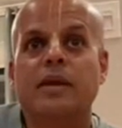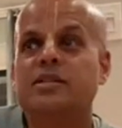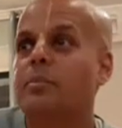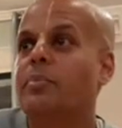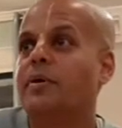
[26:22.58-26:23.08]

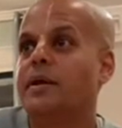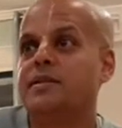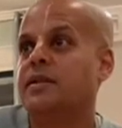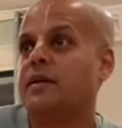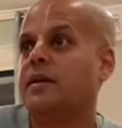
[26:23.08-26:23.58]
It's
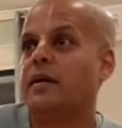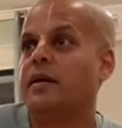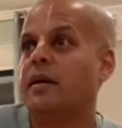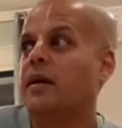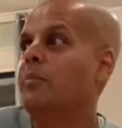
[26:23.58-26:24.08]

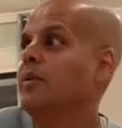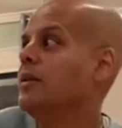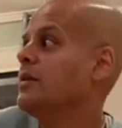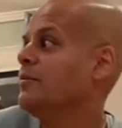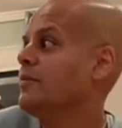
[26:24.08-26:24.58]
a
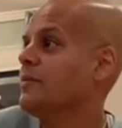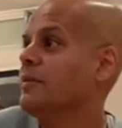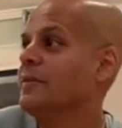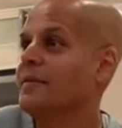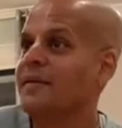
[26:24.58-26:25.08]
belief.
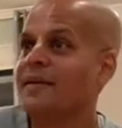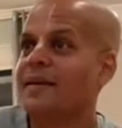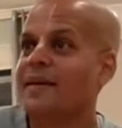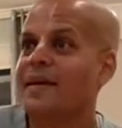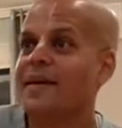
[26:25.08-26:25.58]

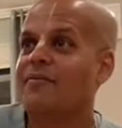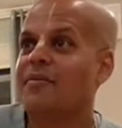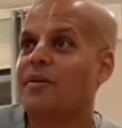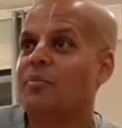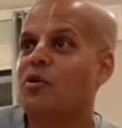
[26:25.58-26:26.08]
And
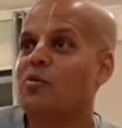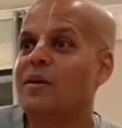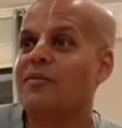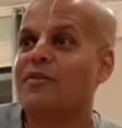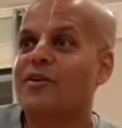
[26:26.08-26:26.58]

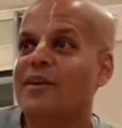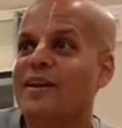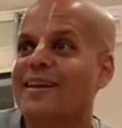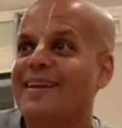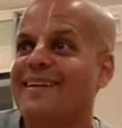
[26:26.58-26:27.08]
Prabhupada
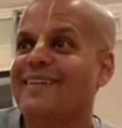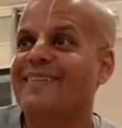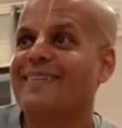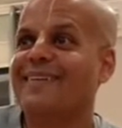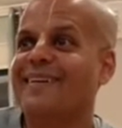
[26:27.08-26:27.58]
very,
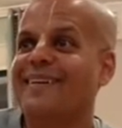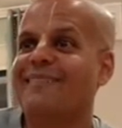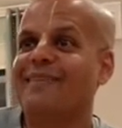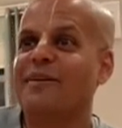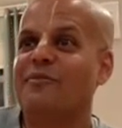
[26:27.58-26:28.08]

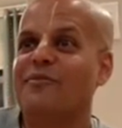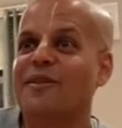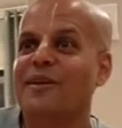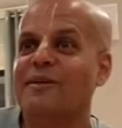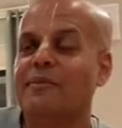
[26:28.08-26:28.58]

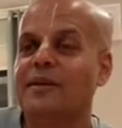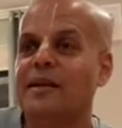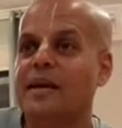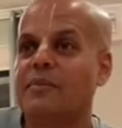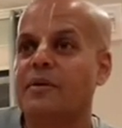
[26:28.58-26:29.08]
wonderfully, one
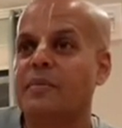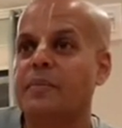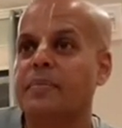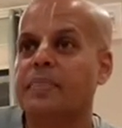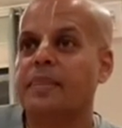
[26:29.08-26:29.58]
time
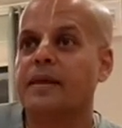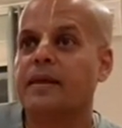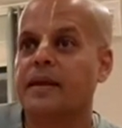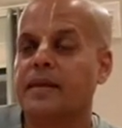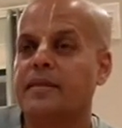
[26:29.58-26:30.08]

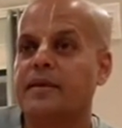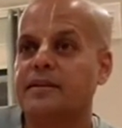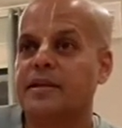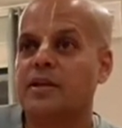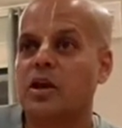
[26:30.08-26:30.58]
an
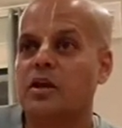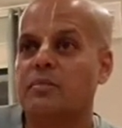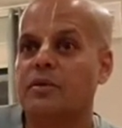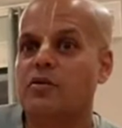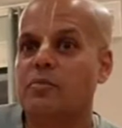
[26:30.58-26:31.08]
atheist had gone
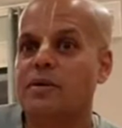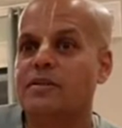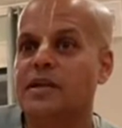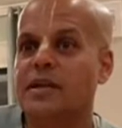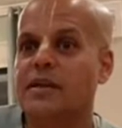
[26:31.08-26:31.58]
to Prabhupada
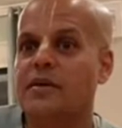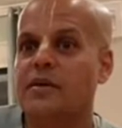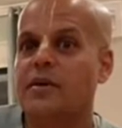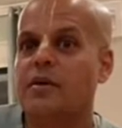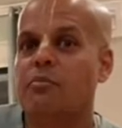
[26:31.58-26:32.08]
and said,
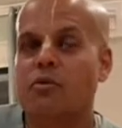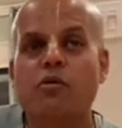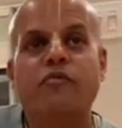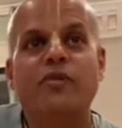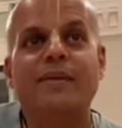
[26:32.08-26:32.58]

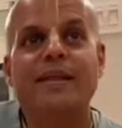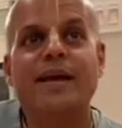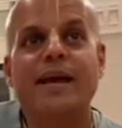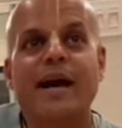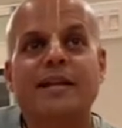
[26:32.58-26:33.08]
"Prove to me
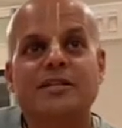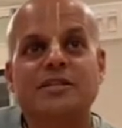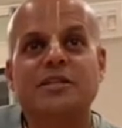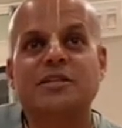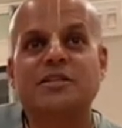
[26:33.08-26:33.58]
that God
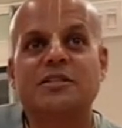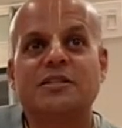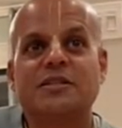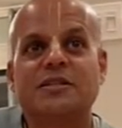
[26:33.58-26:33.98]
exists."